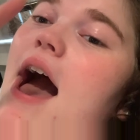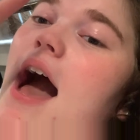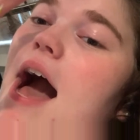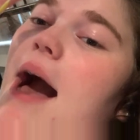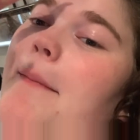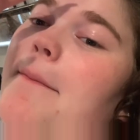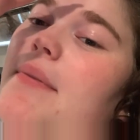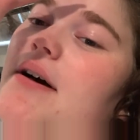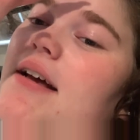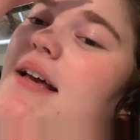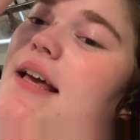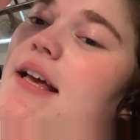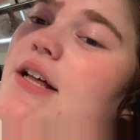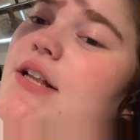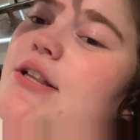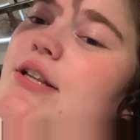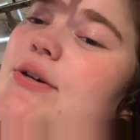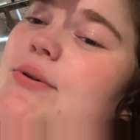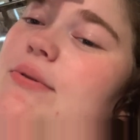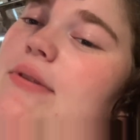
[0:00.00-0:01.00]
I'm going to
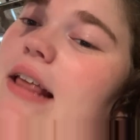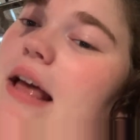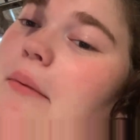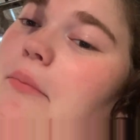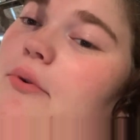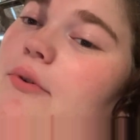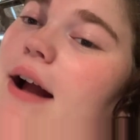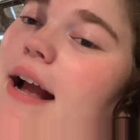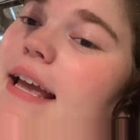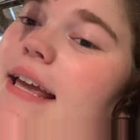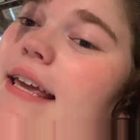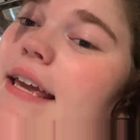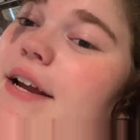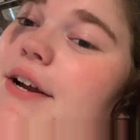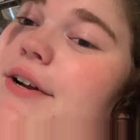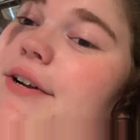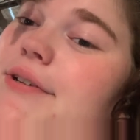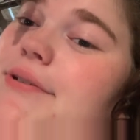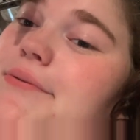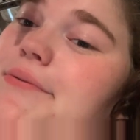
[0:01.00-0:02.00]
include them right here
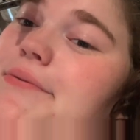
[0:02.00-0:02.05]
